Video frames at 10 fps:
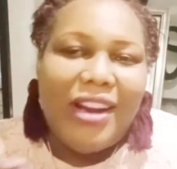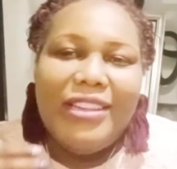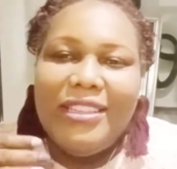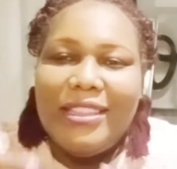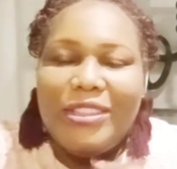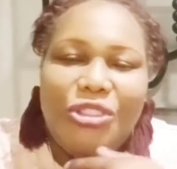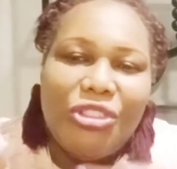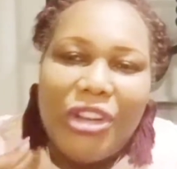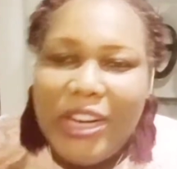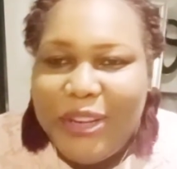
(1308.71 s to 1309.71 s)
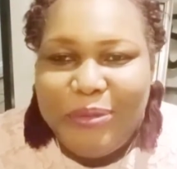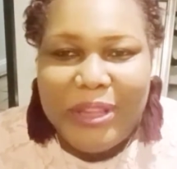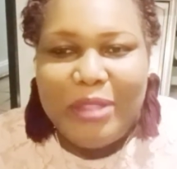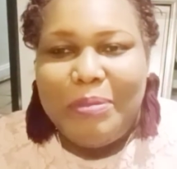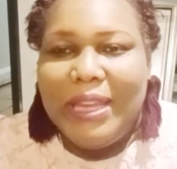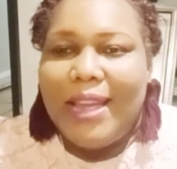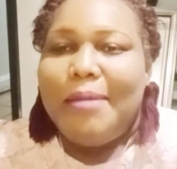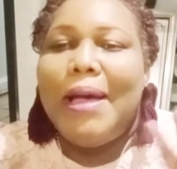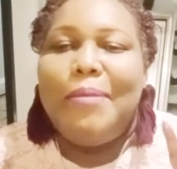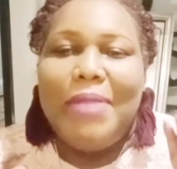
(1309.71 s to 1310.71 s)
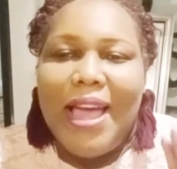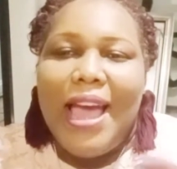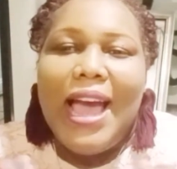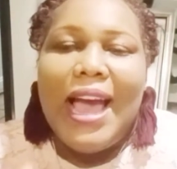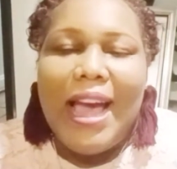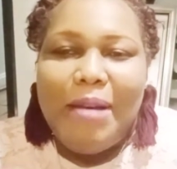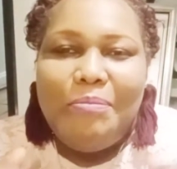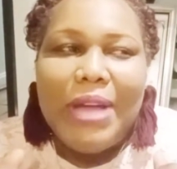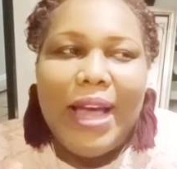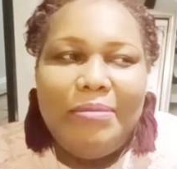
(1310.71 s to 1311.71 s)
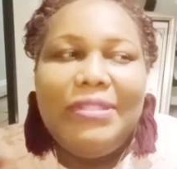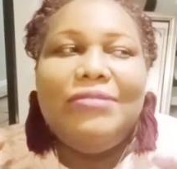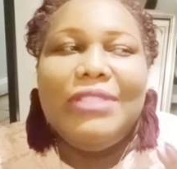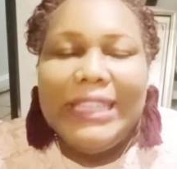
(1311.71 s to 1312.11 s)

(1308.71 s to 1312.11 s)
Are you gonna journey with me? I'm